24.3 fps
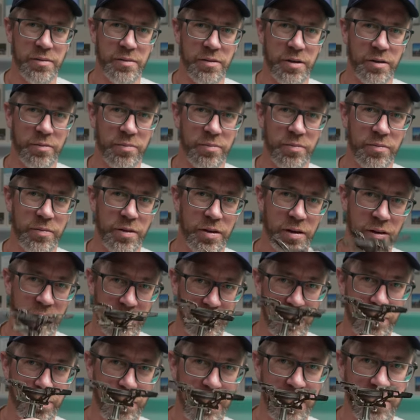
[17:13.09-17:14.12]
Like,
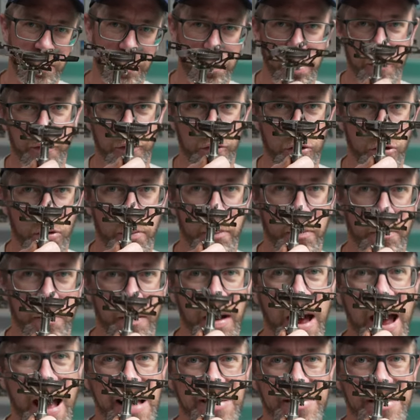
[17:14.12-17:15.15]
it's meant to perform
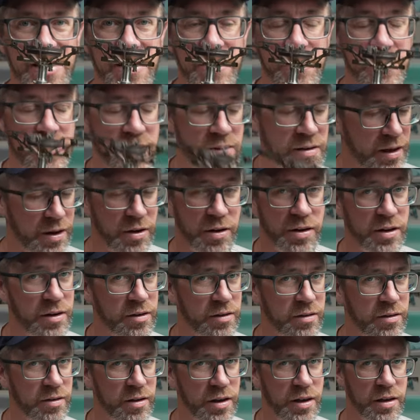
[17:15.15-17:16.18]
as is, and I
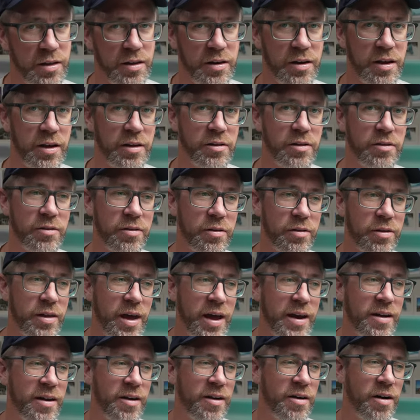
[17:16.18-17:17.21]
didn't see the need to do
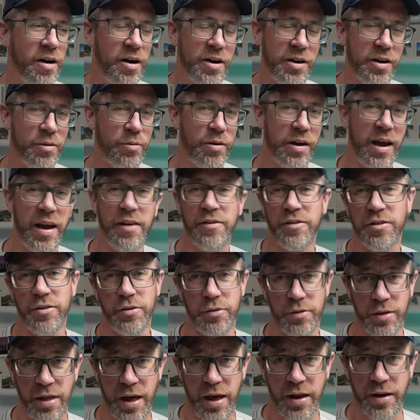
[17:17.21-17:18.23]
that. I don't want to have to
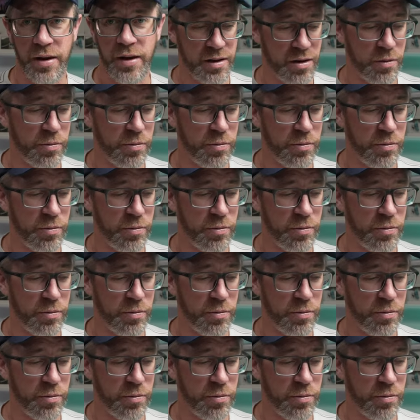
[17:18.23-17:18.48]
do that.